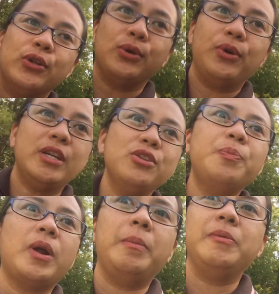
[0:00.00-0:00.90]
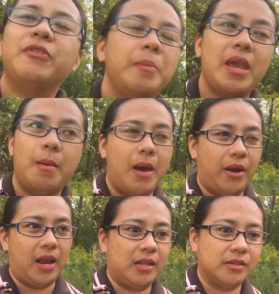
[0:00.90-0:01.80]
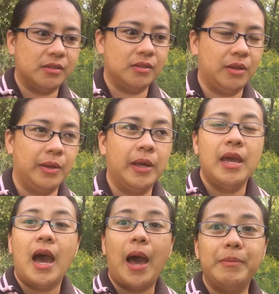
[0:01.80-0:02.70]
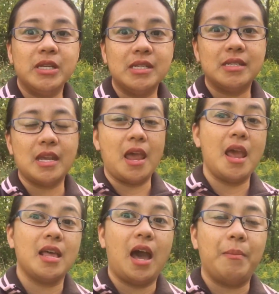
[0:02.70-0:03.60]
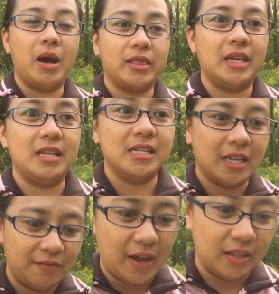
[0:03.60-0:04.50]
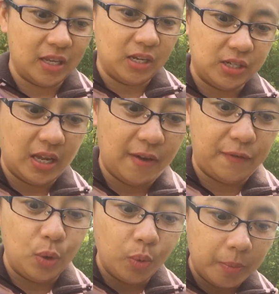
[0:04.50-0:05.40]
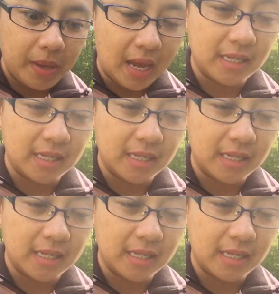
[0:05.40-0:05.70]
So there's no problem for me about it. I'm just saying about that disadvantage if you will be a